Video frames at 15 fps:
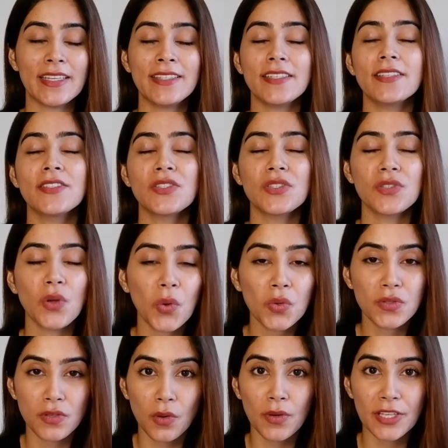It's
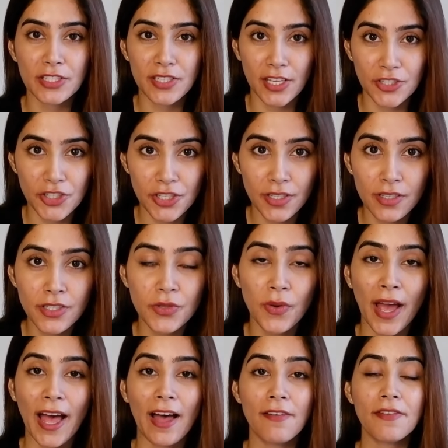so essential to
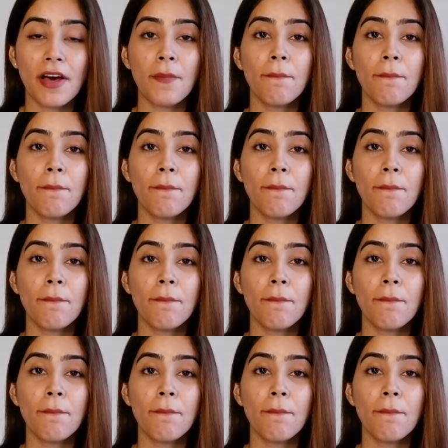have